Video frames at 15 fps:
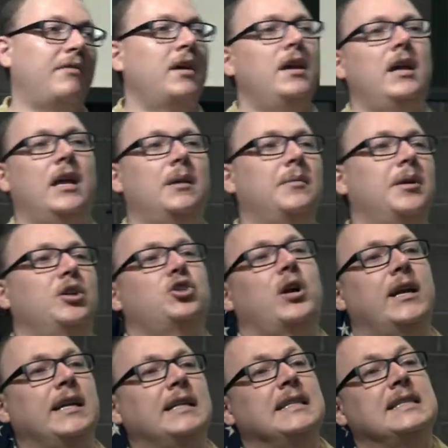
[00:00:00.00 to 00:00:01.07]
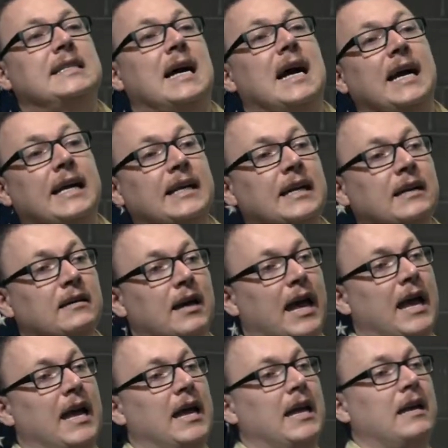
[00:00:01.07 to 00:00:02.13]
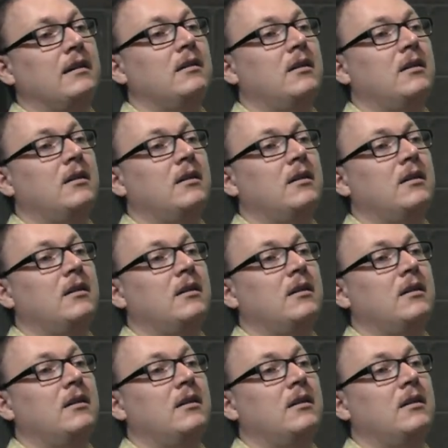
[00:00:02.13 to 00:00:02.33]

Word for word: And I'm going to try to design a